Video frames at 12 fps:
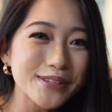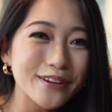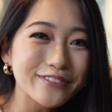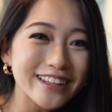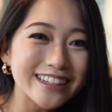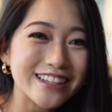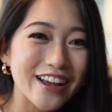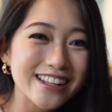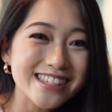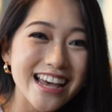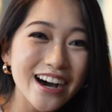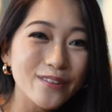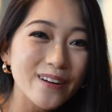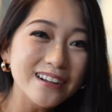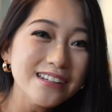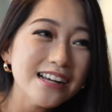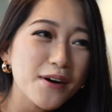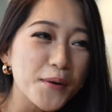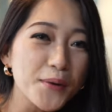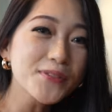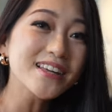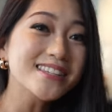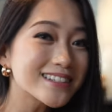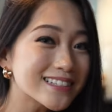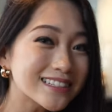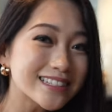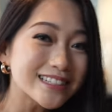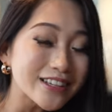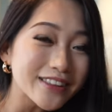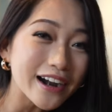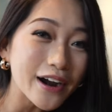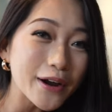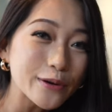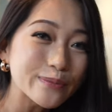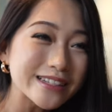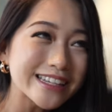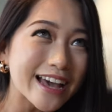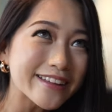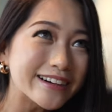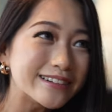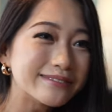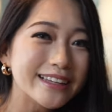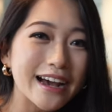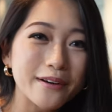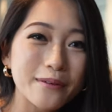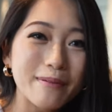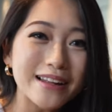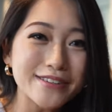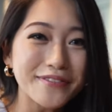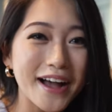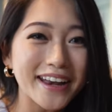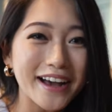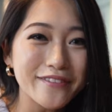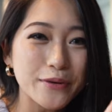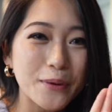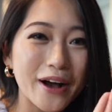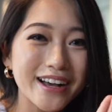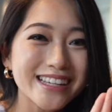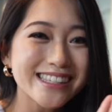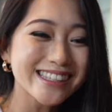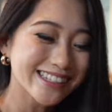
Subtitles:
Hopefully it turns out well. All things are delicious on their own, but together, yeah, we're about to find out if it works.